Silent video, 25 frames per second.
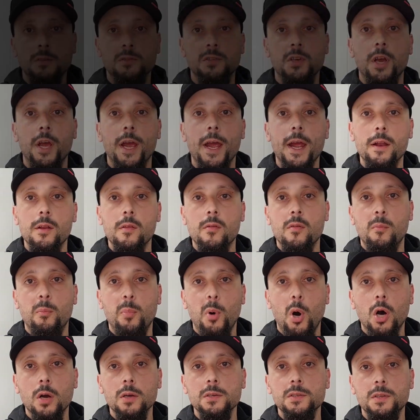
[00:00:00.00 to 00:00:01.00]
So out of the
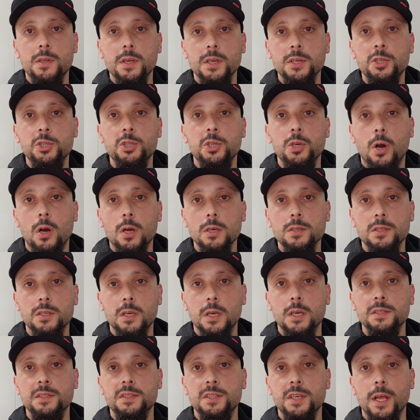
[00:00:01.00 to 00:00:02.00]
box, these shocks
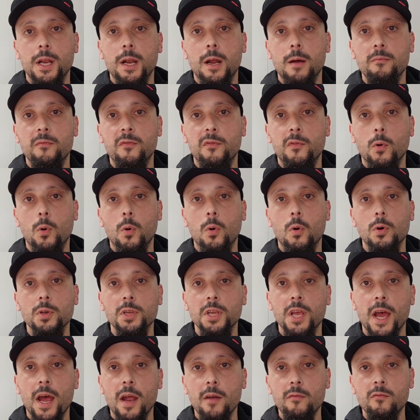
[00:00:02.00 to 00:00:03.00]
are set up for
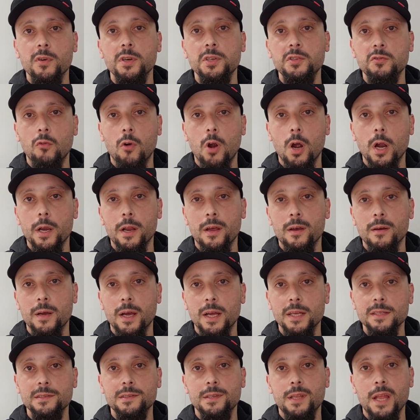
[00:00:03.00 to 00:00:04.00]
your average rider
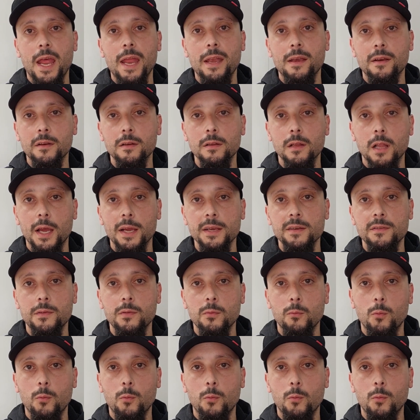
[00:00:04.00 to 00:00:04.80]
at standard length.